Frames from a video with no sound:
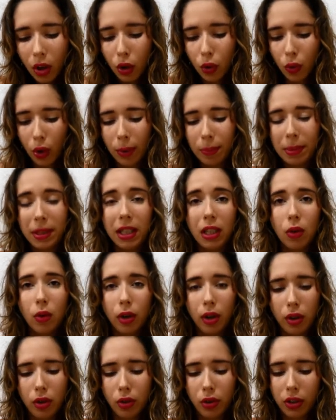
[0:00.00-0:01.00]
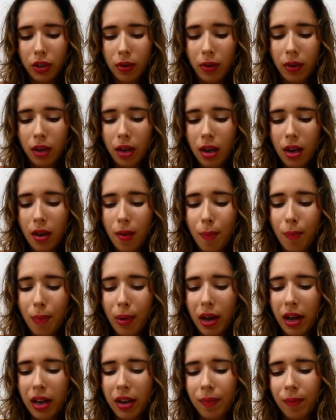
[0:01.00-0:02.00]
grapeseed oil or something,
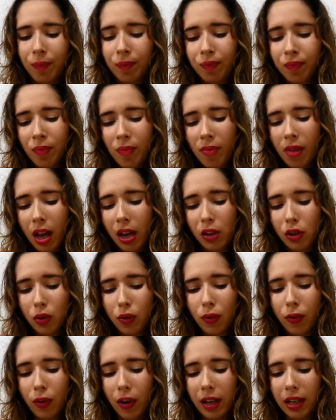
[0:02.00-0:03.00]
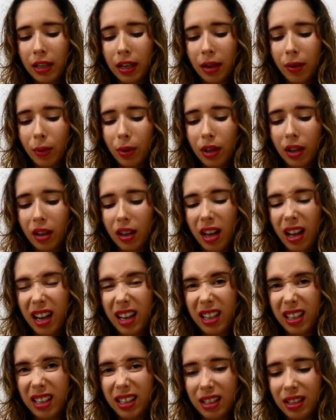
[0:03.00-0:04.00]
but I do find that with
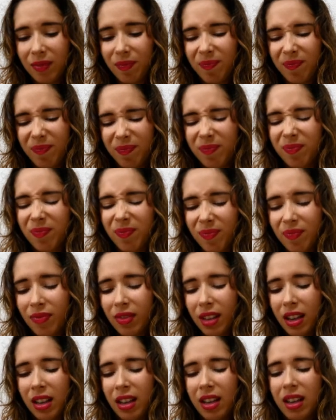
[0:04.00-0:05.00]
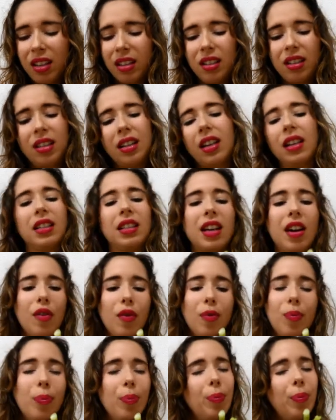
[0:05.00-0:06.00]
eggs, it's nice to
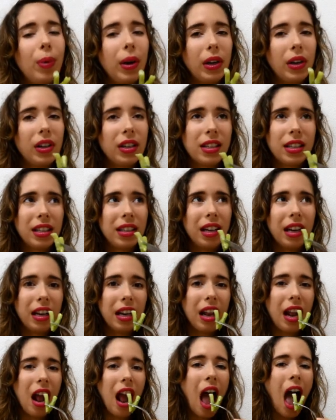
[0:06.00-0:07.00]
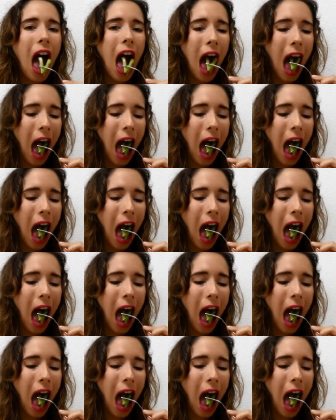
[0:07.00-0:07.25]
have butter as a lining.